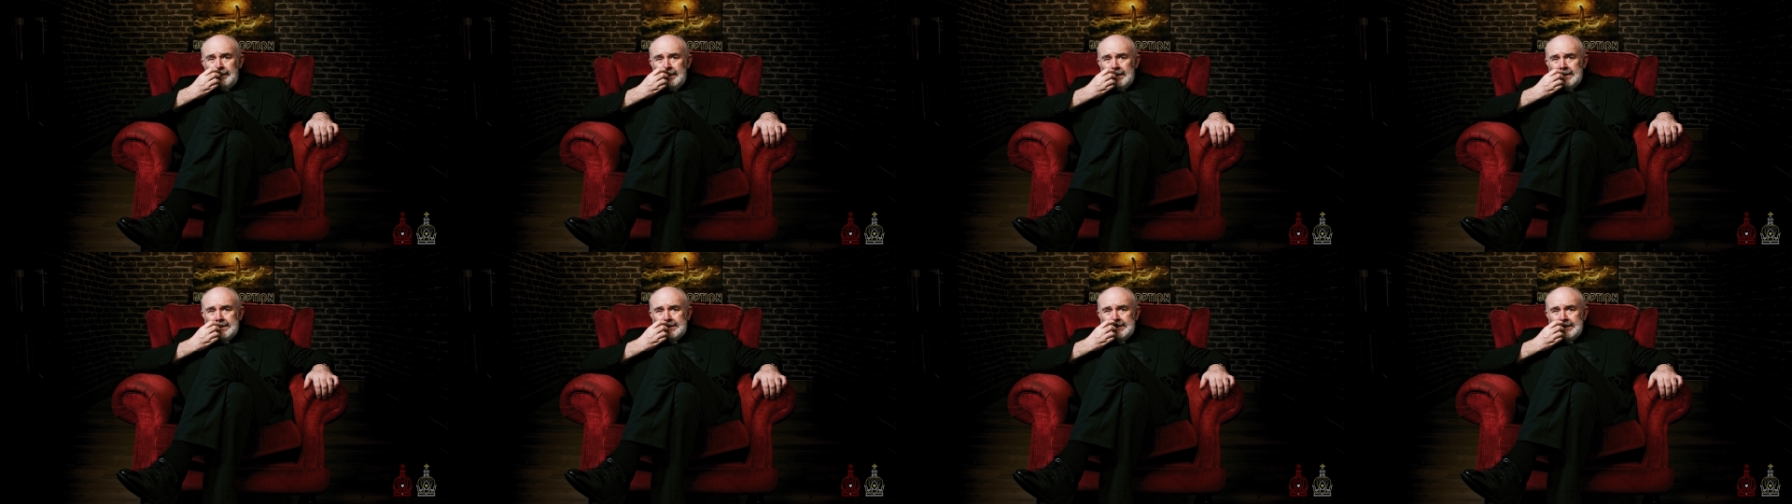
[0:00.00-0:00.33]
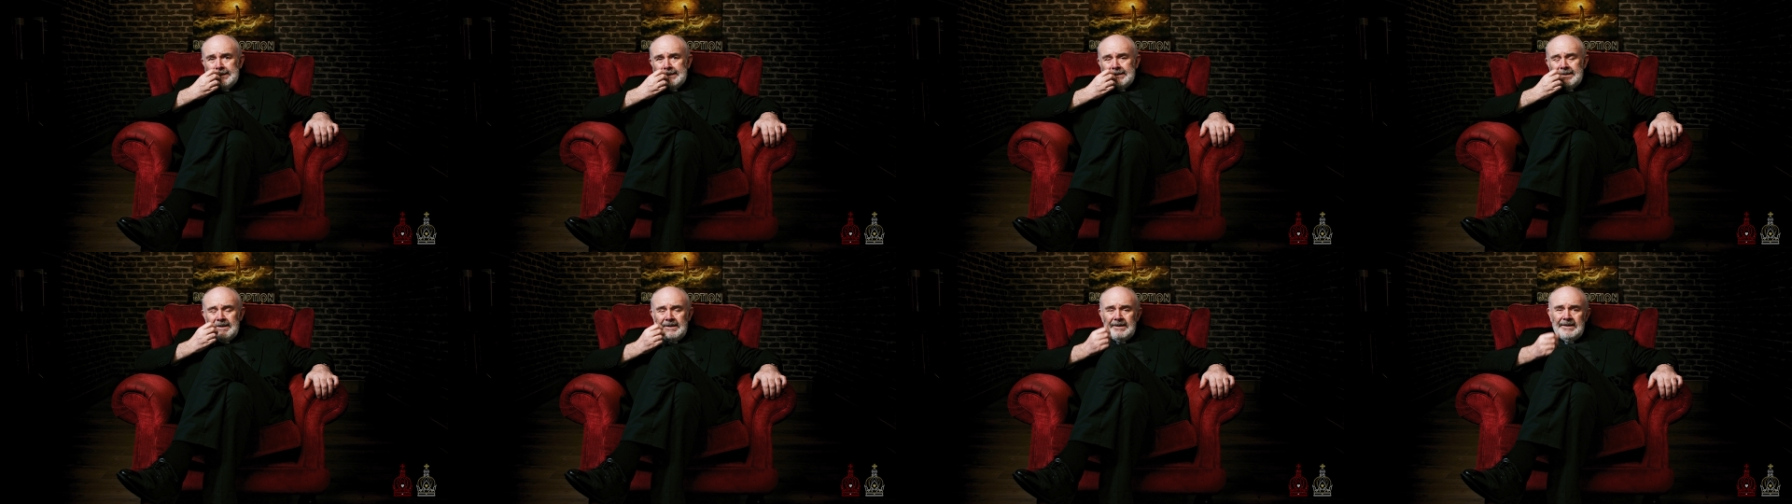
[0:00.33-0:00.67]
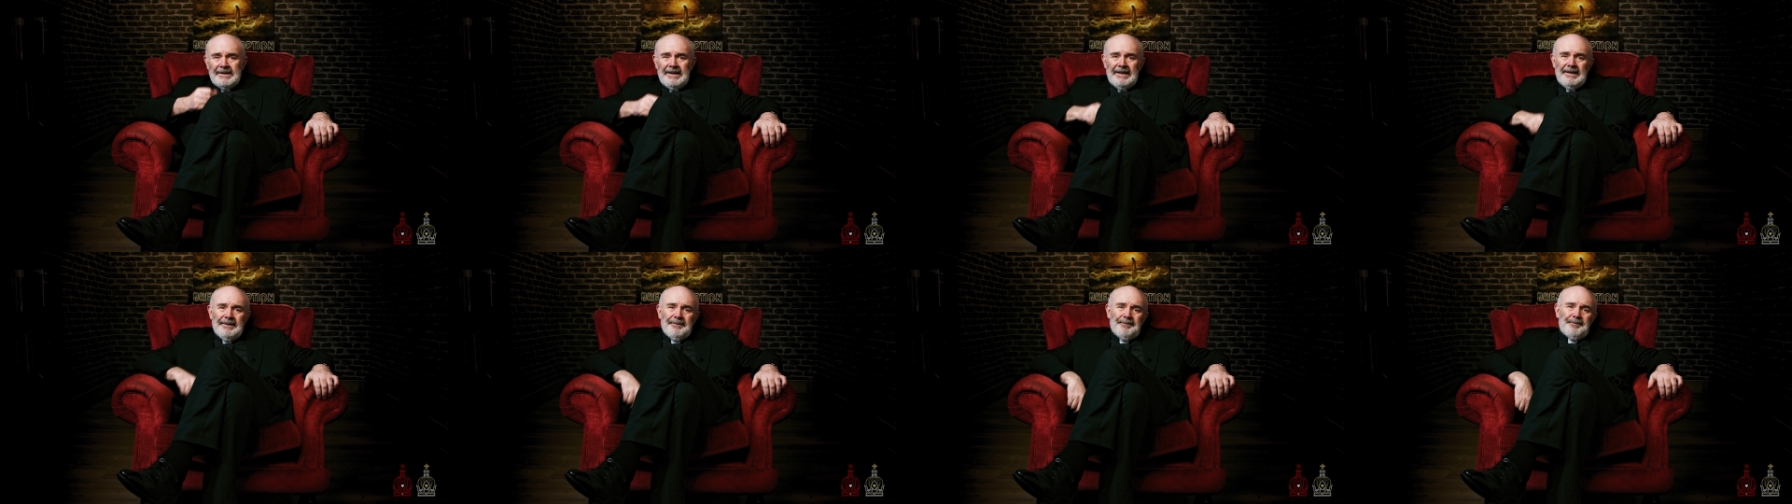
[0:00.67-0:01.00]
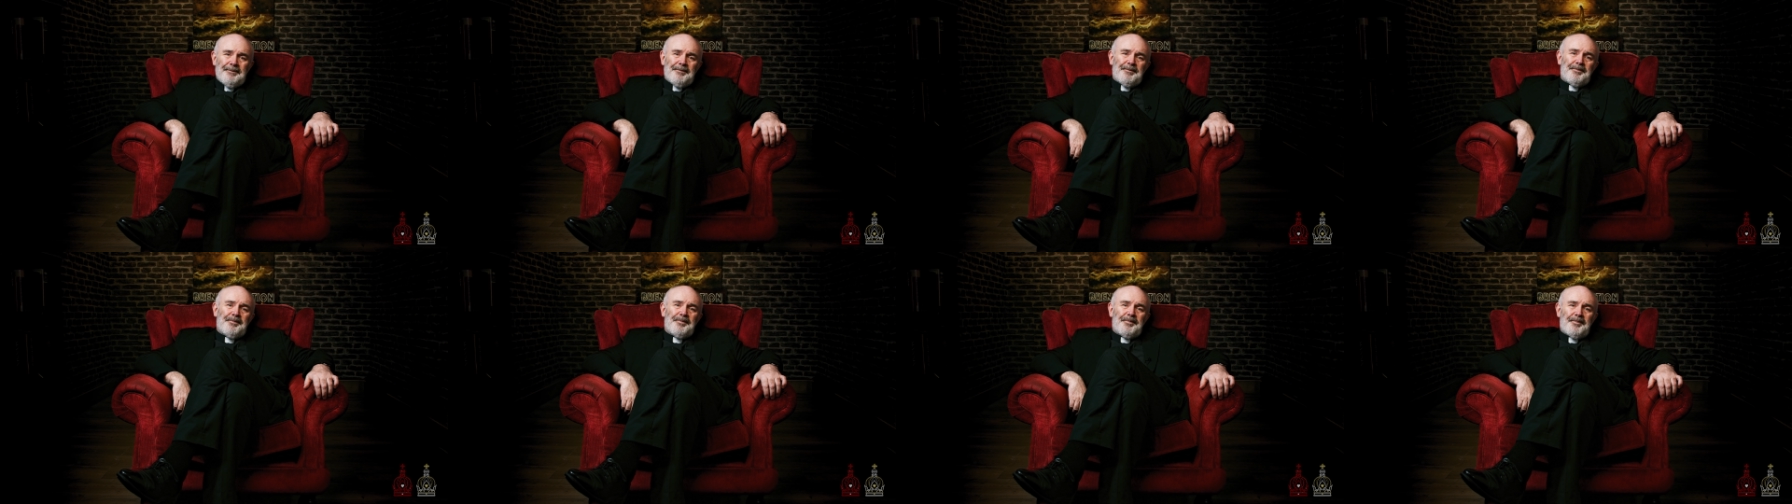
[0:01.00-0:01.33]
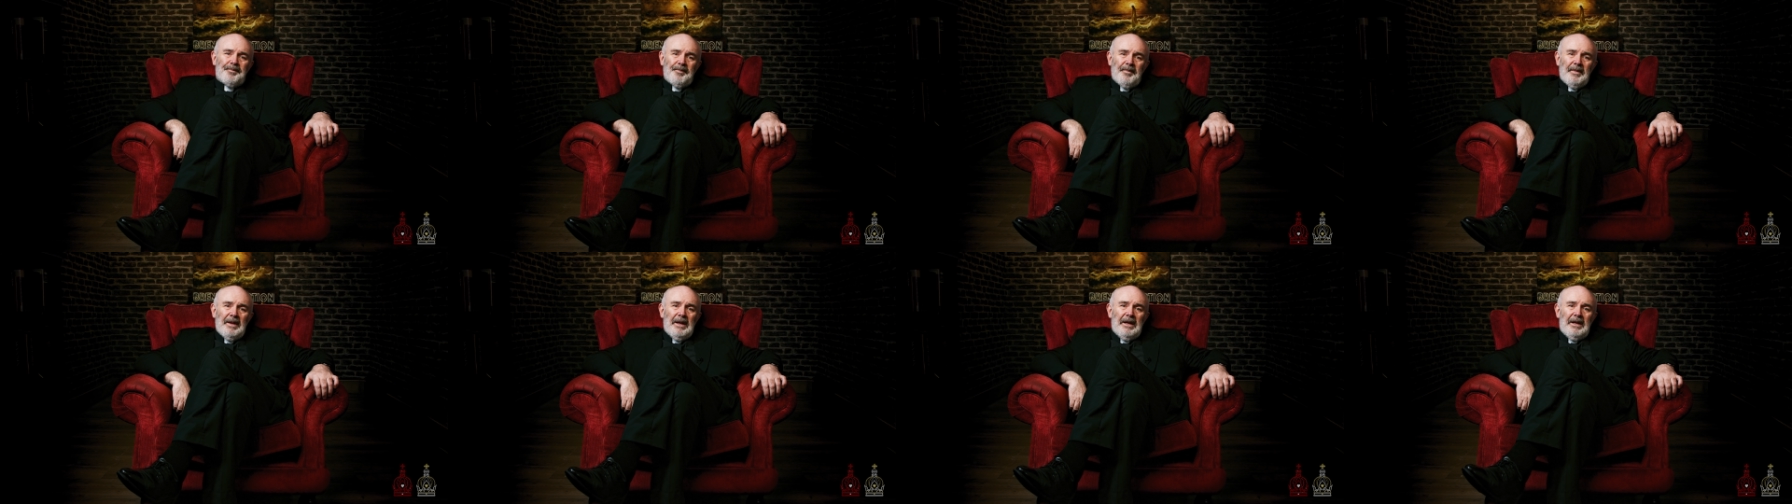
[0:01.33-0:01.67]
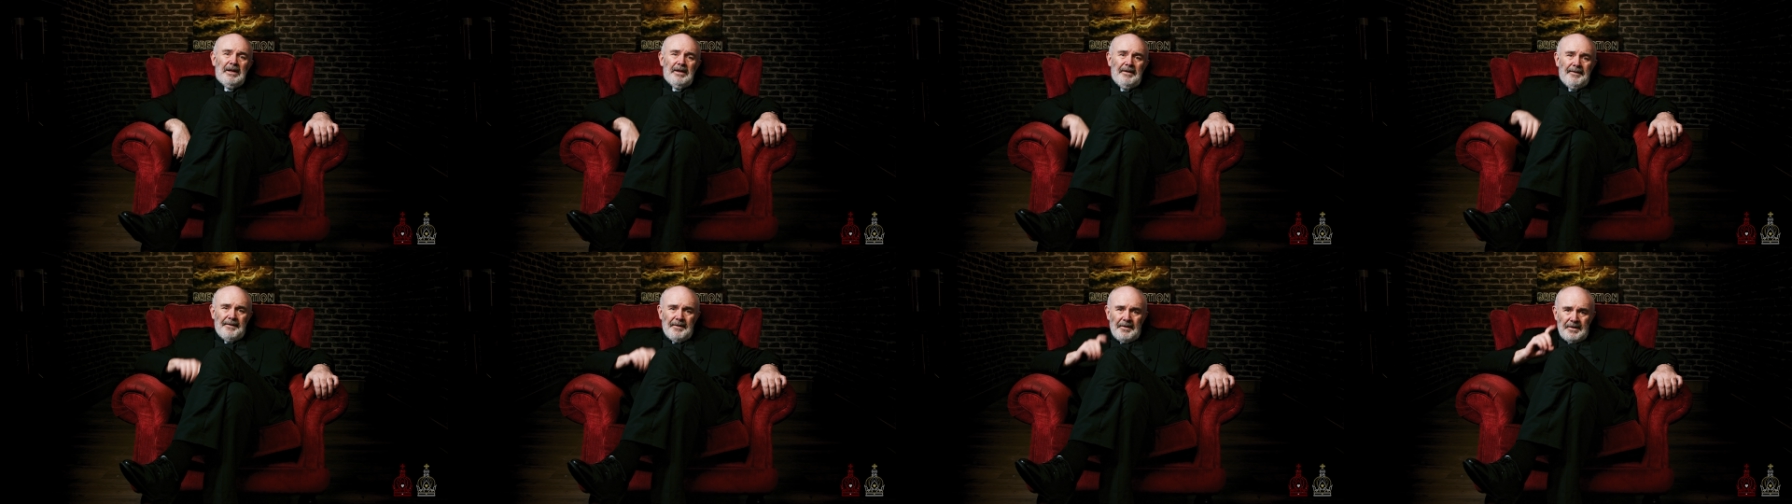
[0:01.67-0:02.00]
Mercy Sunday?
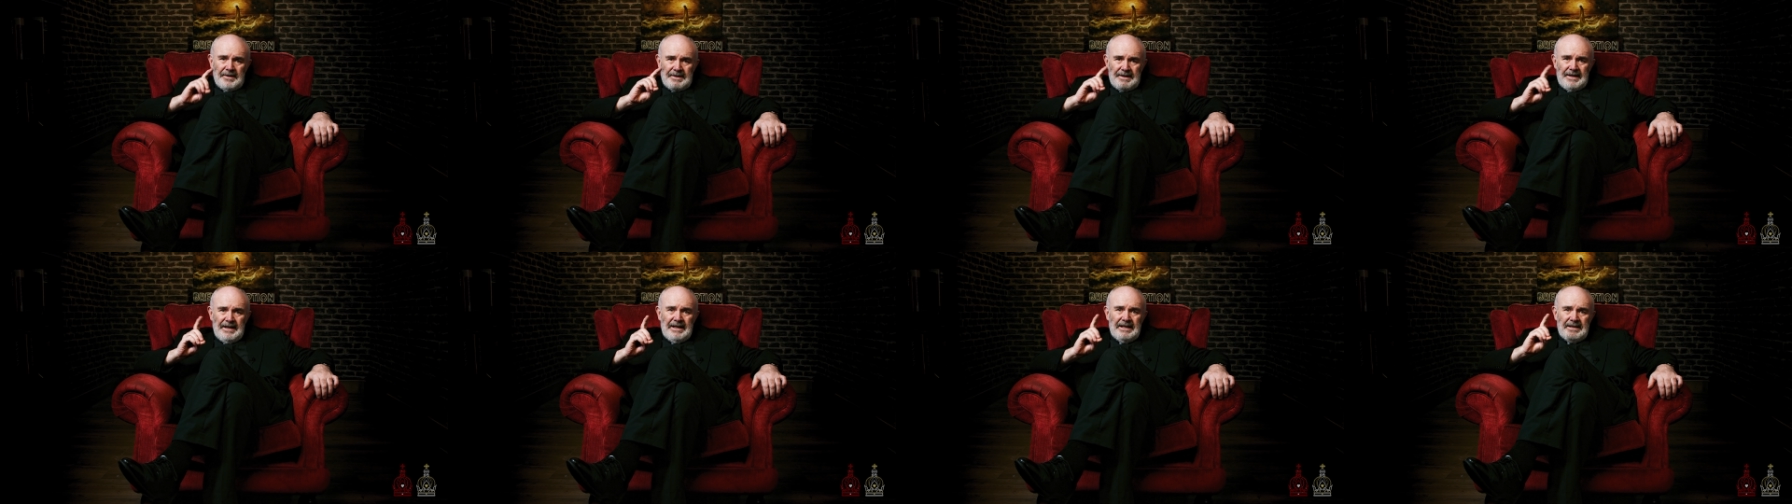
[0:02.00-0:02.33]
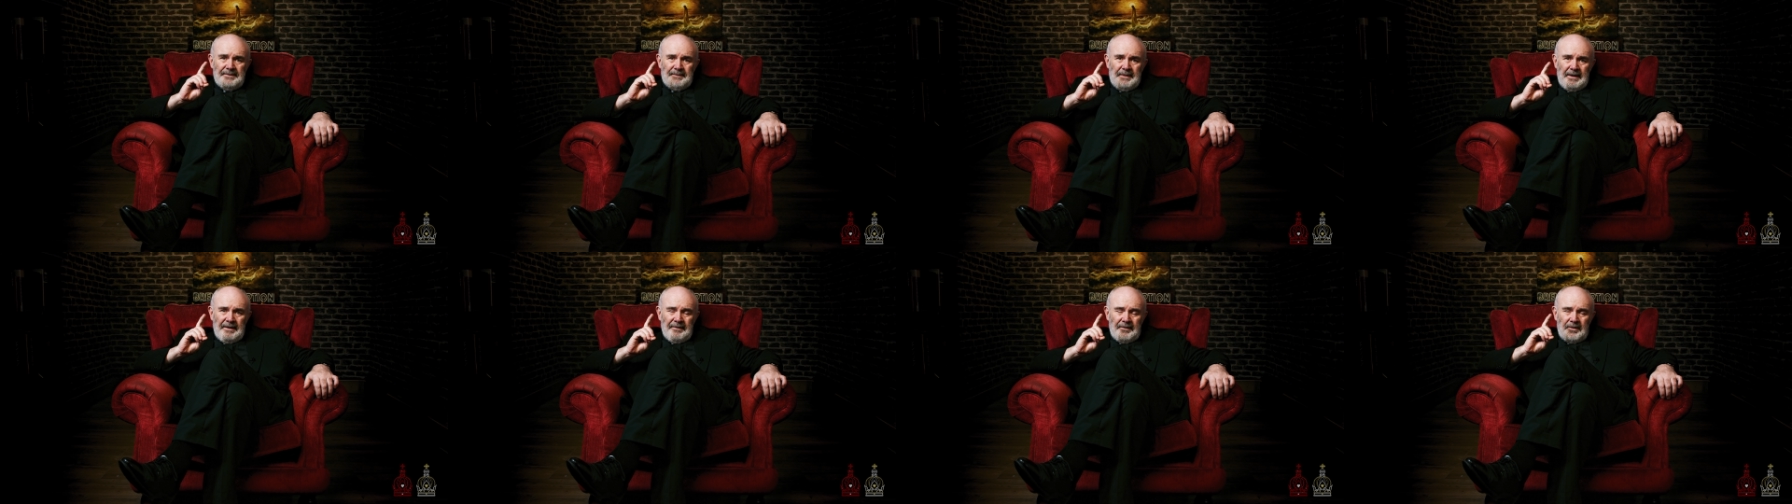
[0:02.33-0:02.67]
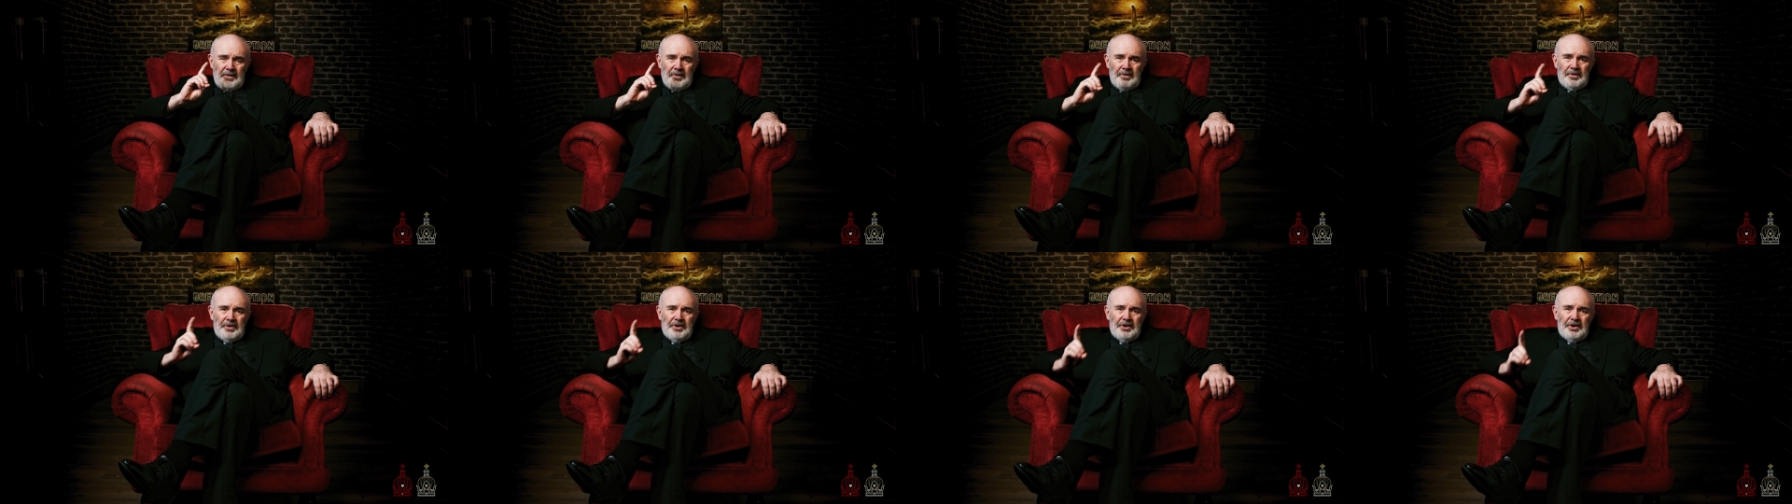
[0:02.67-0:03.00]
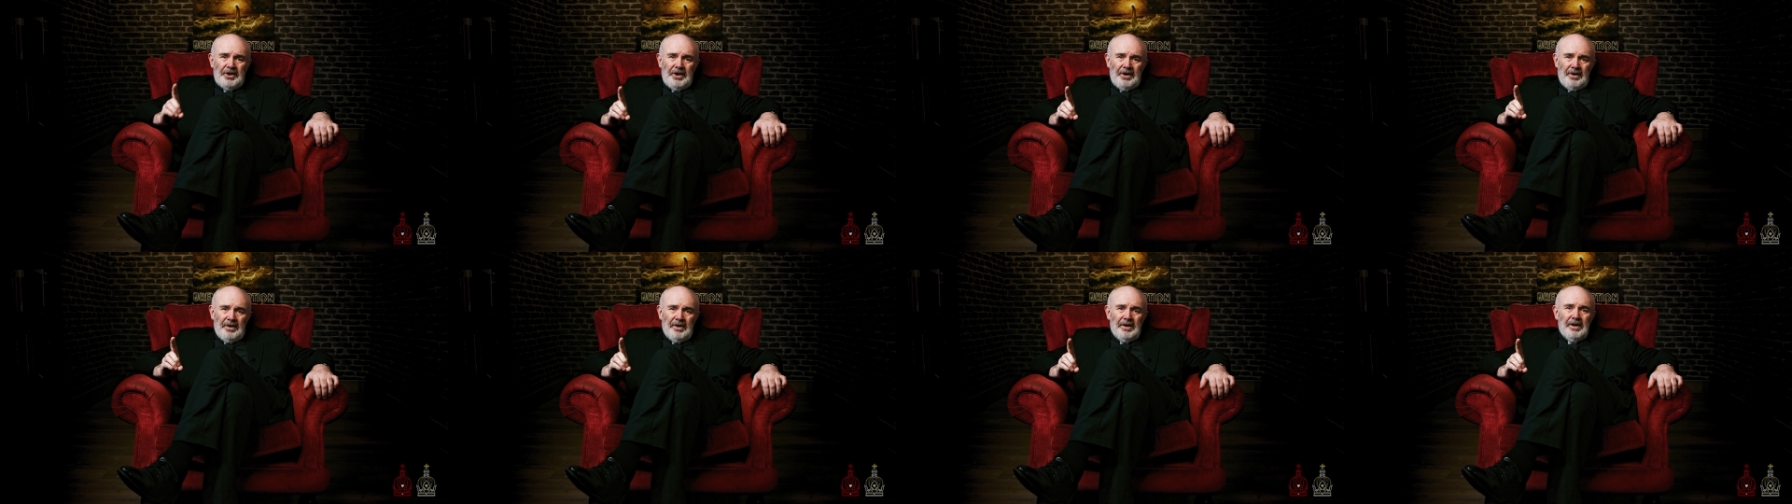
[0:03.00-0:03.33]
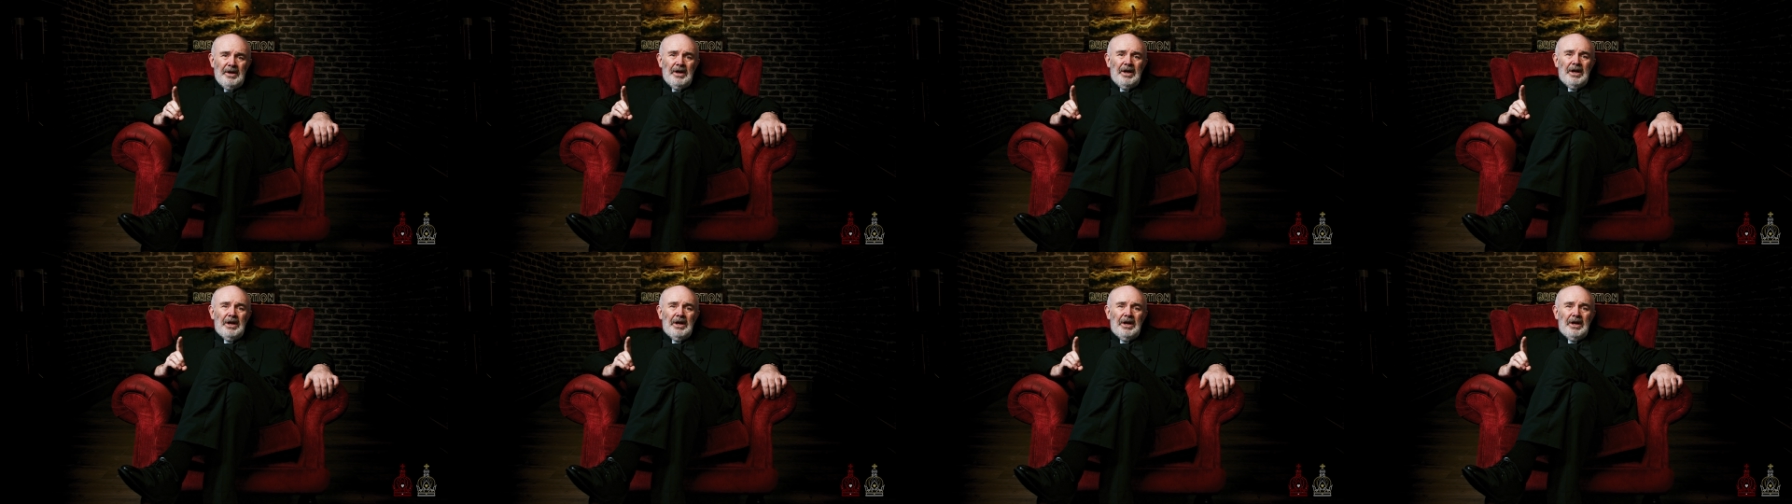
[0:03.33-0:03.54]
The first thing is be of good cheer.